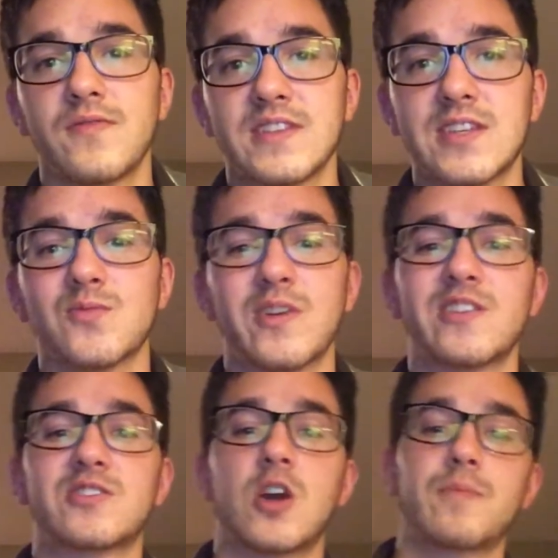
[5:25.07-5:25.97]
This is when you
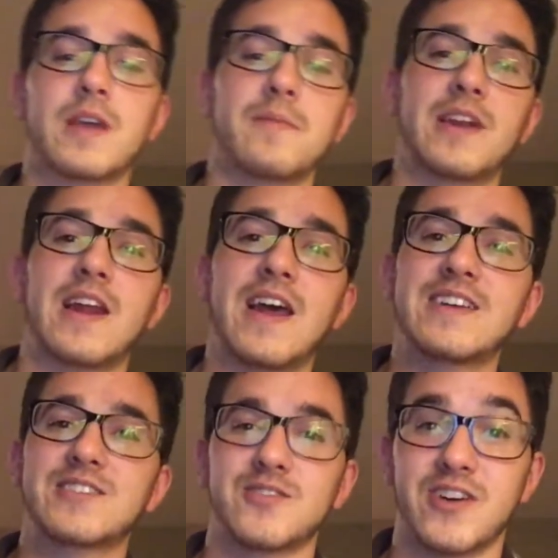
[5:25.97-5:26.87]
start becoming an
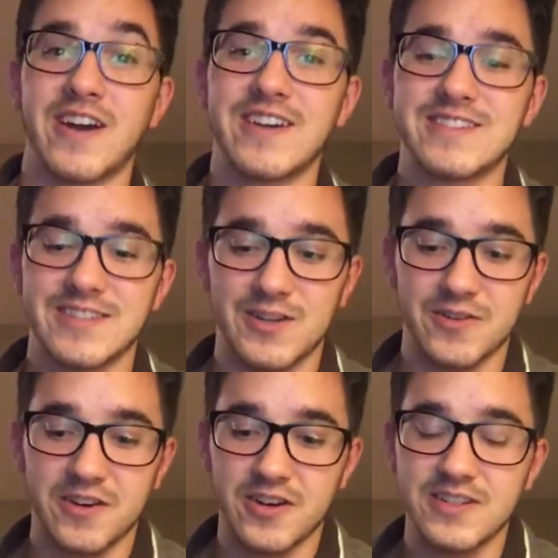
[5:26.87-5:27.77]
asshole, right? So
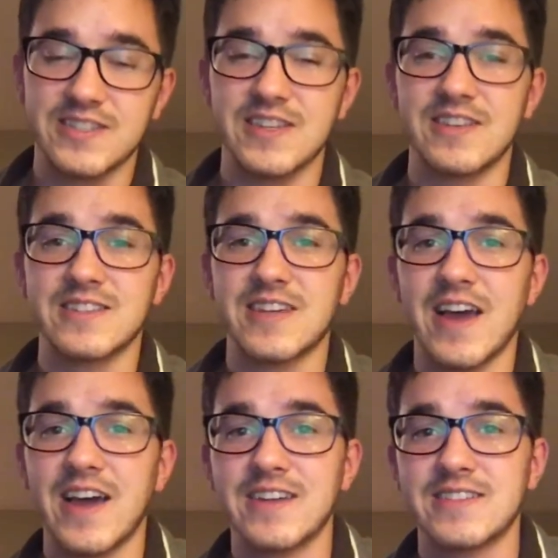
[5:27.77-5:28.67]
you're going to see these
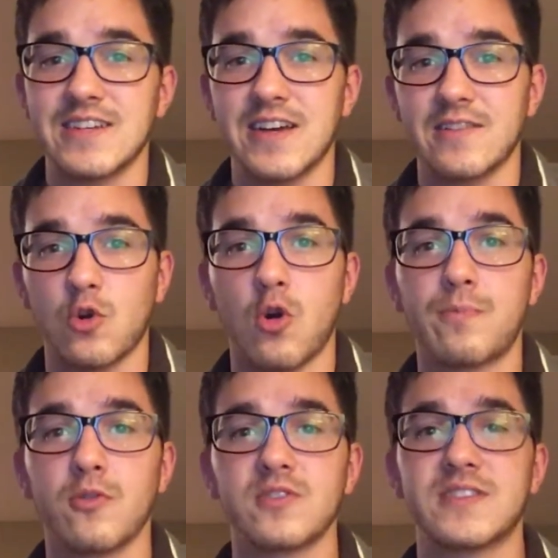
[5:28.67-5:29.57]
guys,
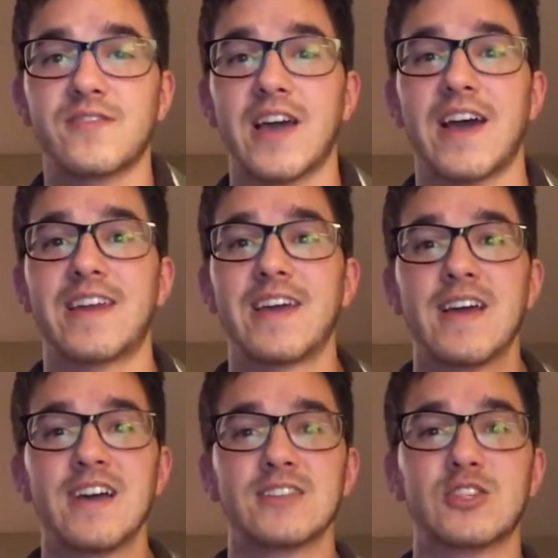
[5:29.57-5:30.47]
Corporals. They've got
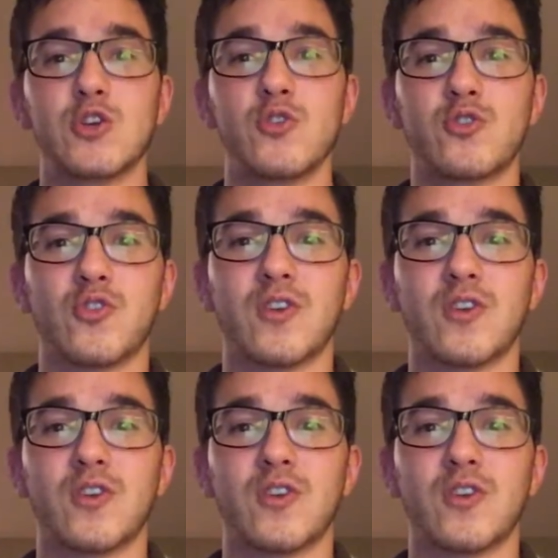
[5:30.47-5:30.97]
two